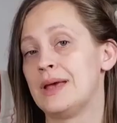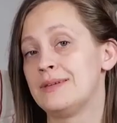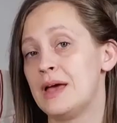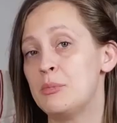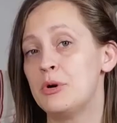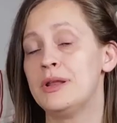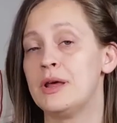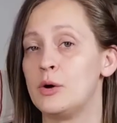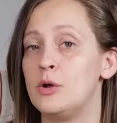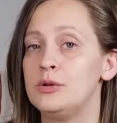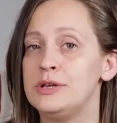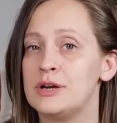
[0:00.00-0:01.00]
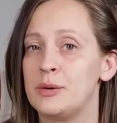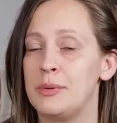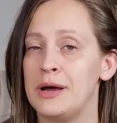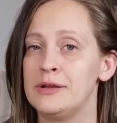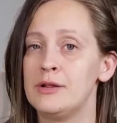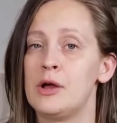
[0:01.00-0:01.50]
As I bought a whole year
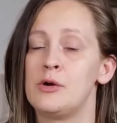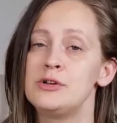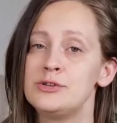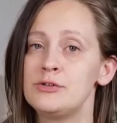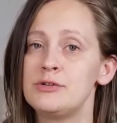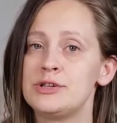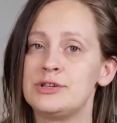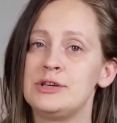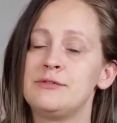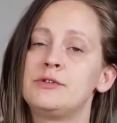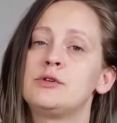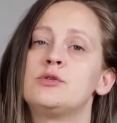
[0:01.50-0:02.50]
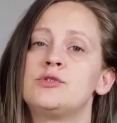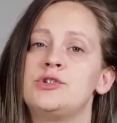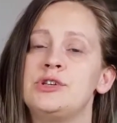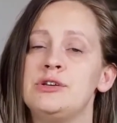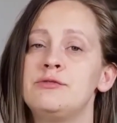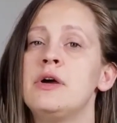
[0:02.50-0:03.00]
bundle, I also received
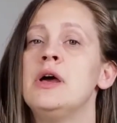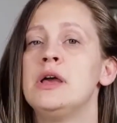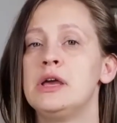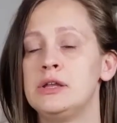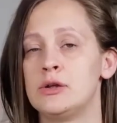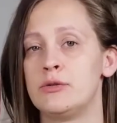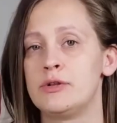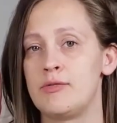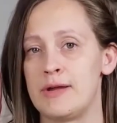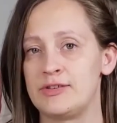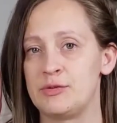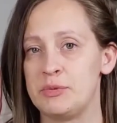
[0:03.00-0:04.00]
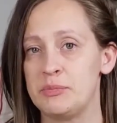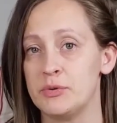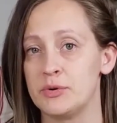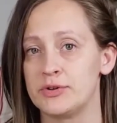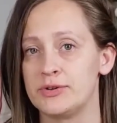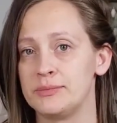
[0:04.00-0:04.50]
cursive in all the recipe
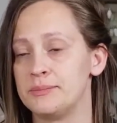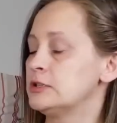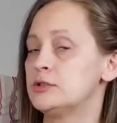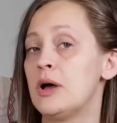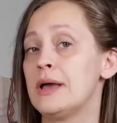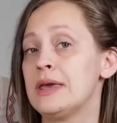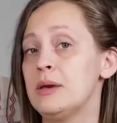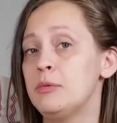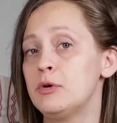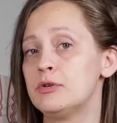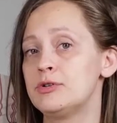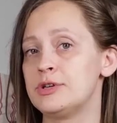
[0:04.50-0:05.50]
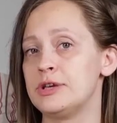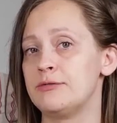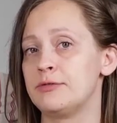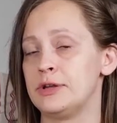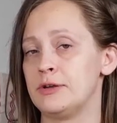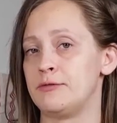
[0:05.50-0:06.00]
books. So I keep
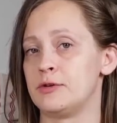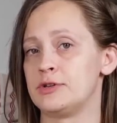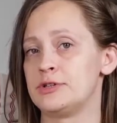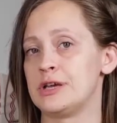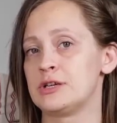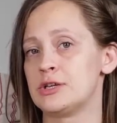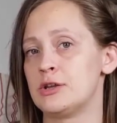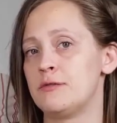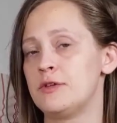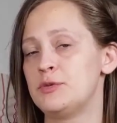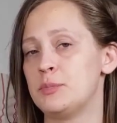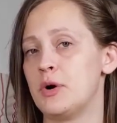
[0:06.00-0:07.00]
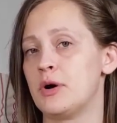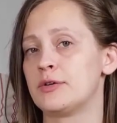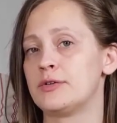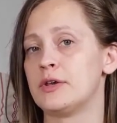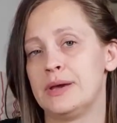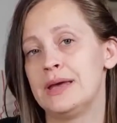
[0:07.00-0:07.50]
cursive in the first section of this
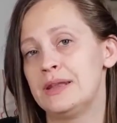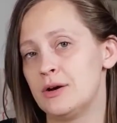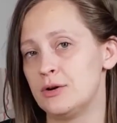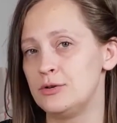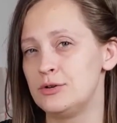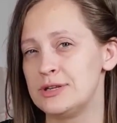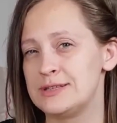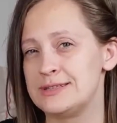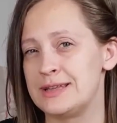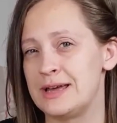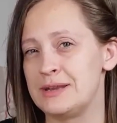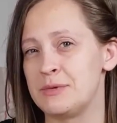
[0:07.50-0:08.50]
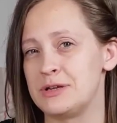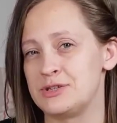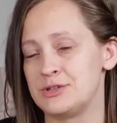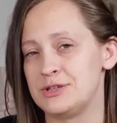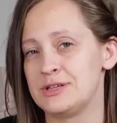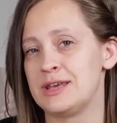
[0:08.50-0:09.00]
box, and the whole unit study my
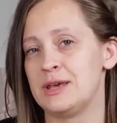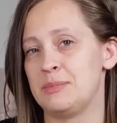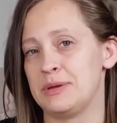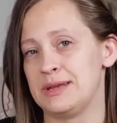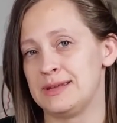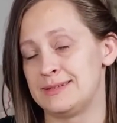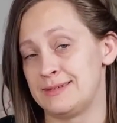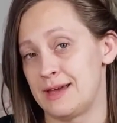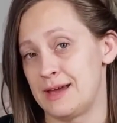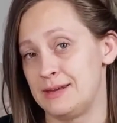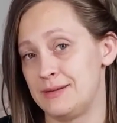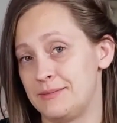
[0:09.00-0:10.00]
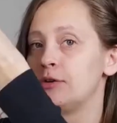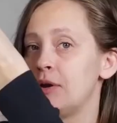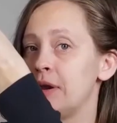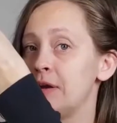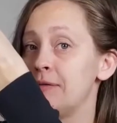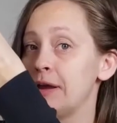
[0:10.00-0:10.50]
children keeping inside. So
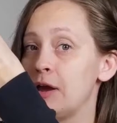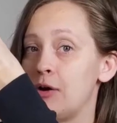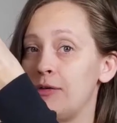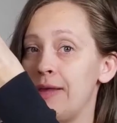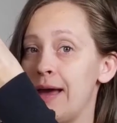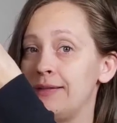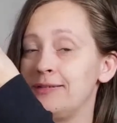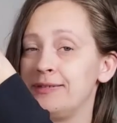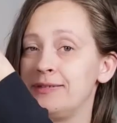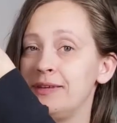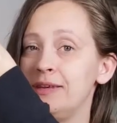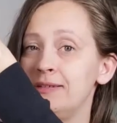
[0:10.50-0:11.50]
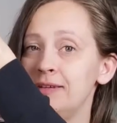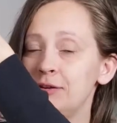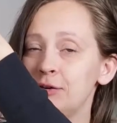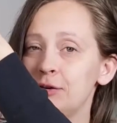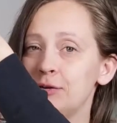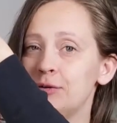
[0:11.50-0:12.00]
here we go, that's easy
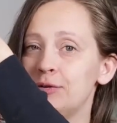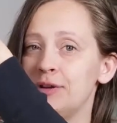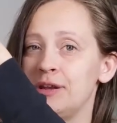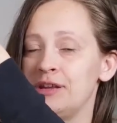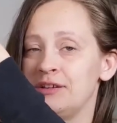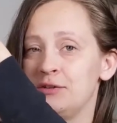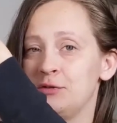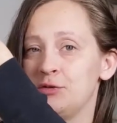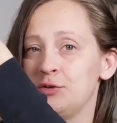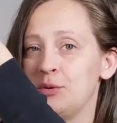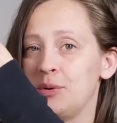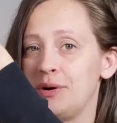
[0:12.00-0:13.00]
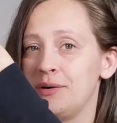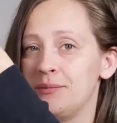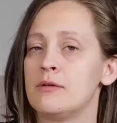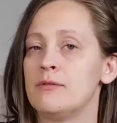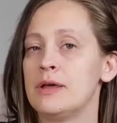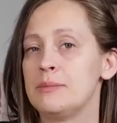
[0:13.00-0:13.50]
to use and easy to store.
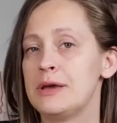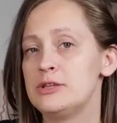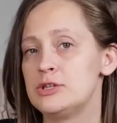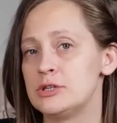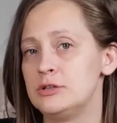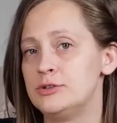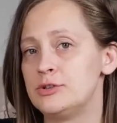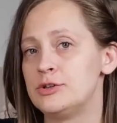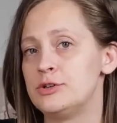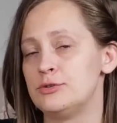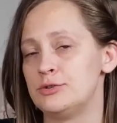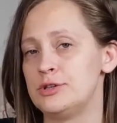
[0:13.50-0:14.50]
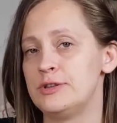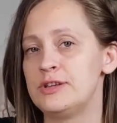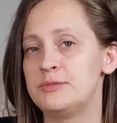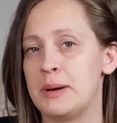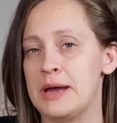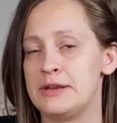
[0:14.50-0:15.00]
When my children using
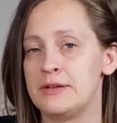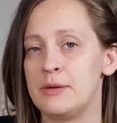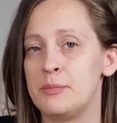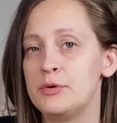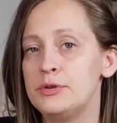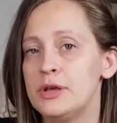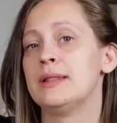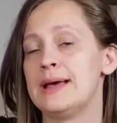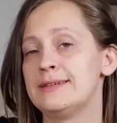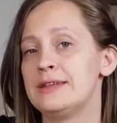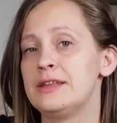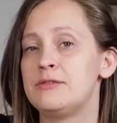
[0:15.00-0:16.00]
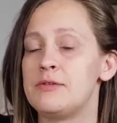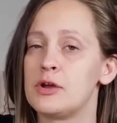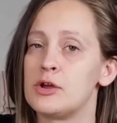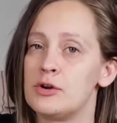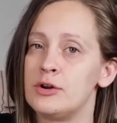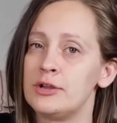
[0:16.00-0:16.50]
this binder, they put lesson that we're
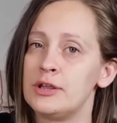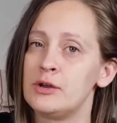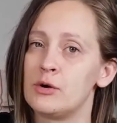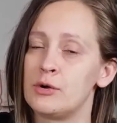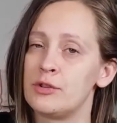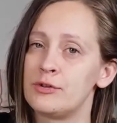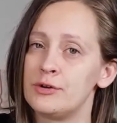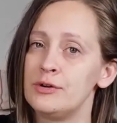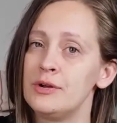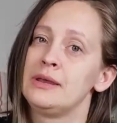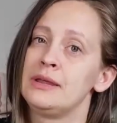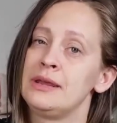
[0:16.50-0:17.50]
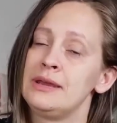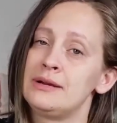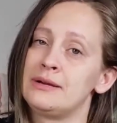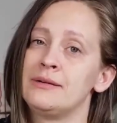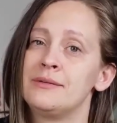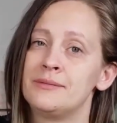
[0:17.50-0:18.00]
currently going through in
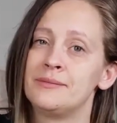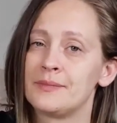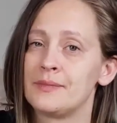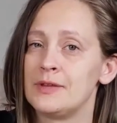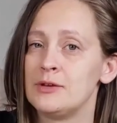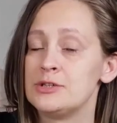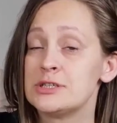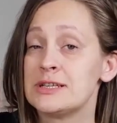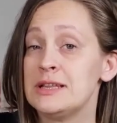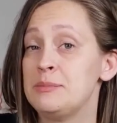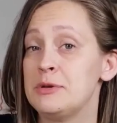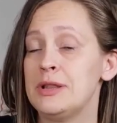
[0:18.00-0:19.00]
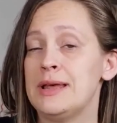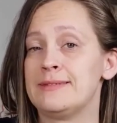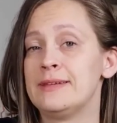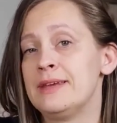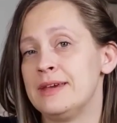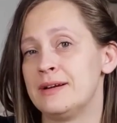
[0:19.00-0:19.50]
here. You just clip your
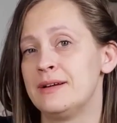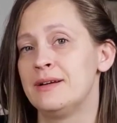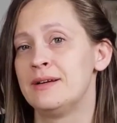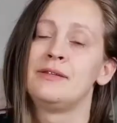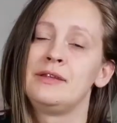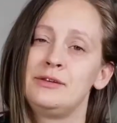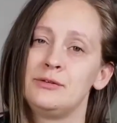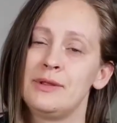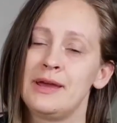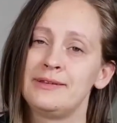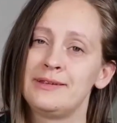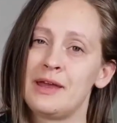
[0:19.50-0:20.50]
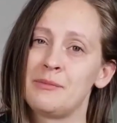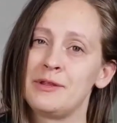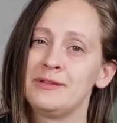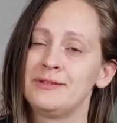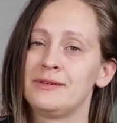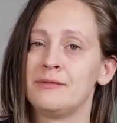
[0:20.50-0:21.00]
lesson here, they do their
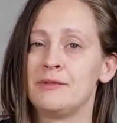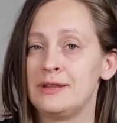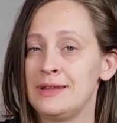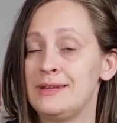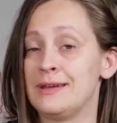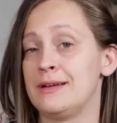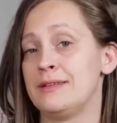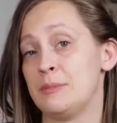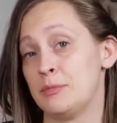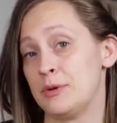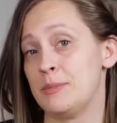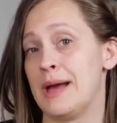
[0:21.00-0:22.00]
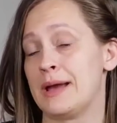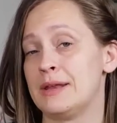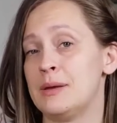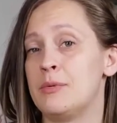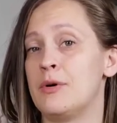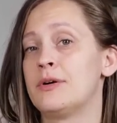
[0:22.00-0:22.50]
assignments, when they're done they put it back in
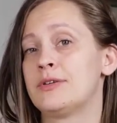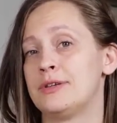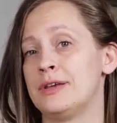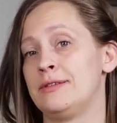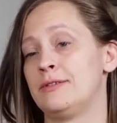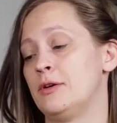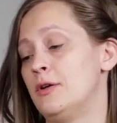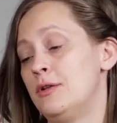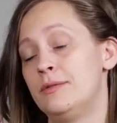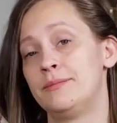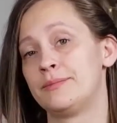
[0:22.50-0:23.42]
a box, it's all